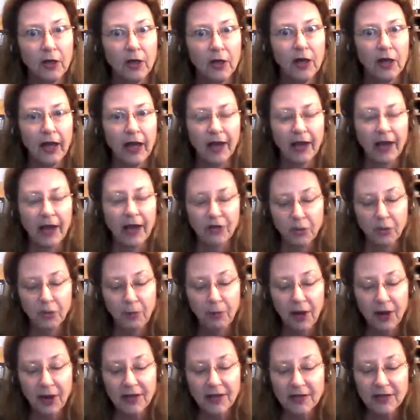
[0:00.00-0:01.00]
And your
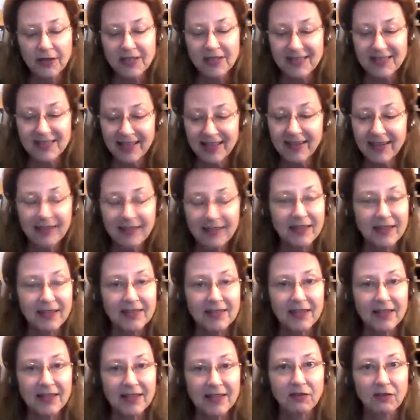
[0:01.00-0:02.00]
body is sending these
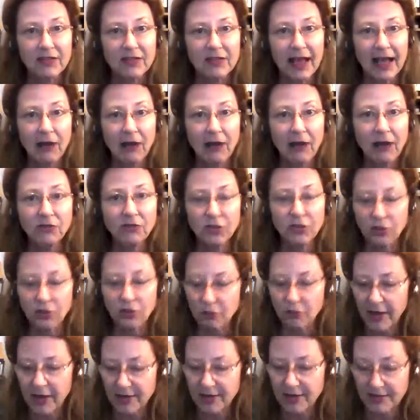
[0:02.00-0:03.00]
signals out to
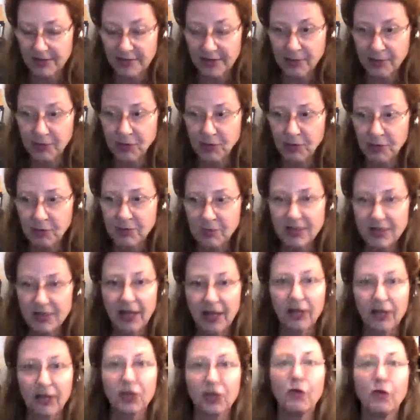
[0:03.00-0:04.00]
you as symptoms,
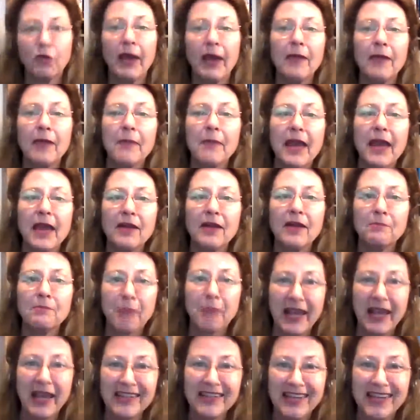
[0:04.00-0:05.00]
telling you, hey man,
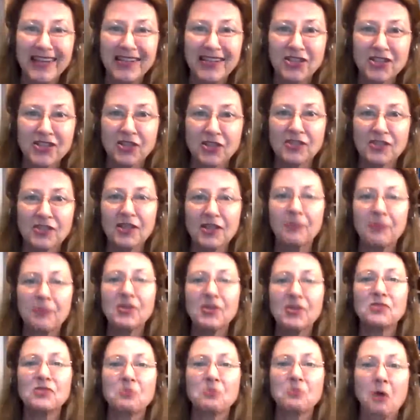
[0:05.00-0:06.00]
pay attention,
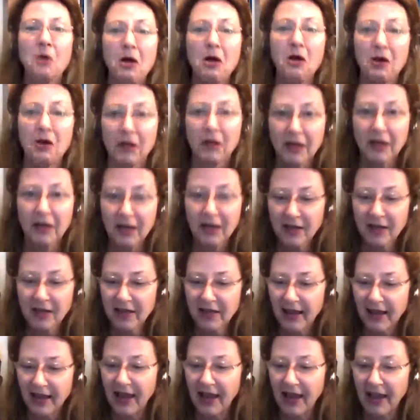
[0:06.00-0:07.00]
something's wrong.
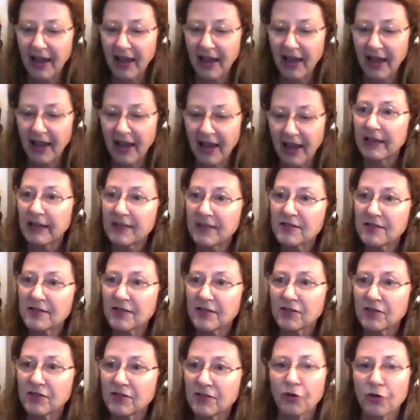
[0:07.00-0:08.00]
And if we
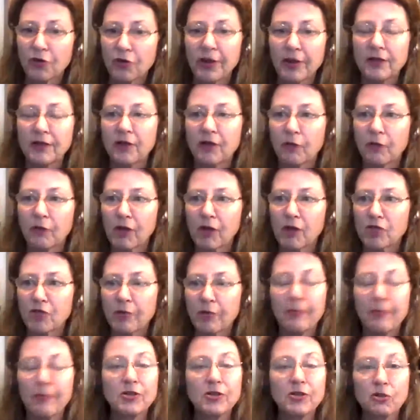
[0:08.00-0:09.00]
listen to it, because
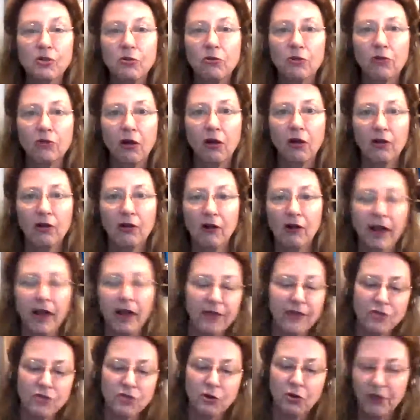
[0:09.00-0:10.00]
we've been told all our
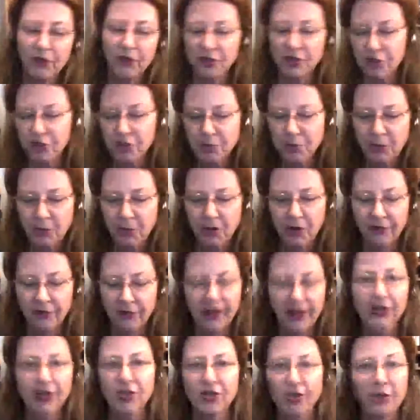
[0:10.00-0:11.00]
lives, oh, that's just part of
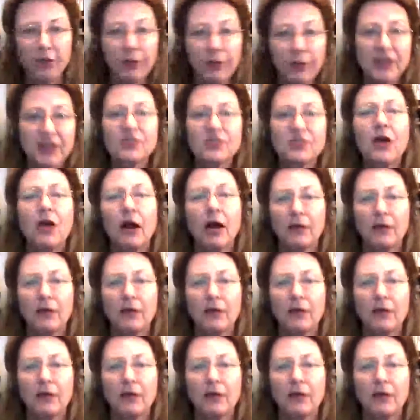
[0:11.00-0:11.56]
aging, when it's not.